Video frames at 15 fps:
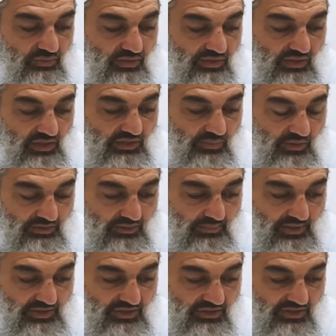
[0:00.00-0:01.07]
because Allah SWT
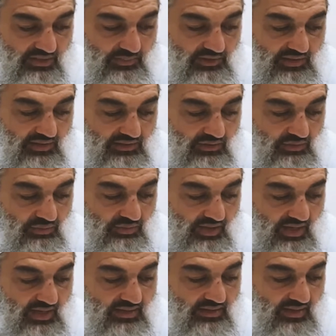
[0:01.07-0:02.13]
mentions him in the
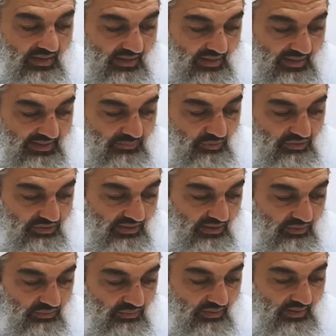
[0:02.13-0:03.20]
Quran as
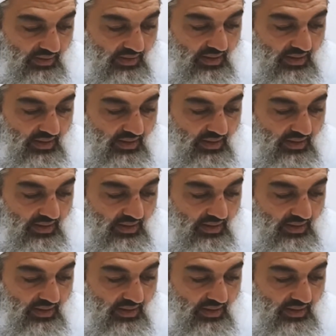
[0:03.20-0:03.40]
muttaqun,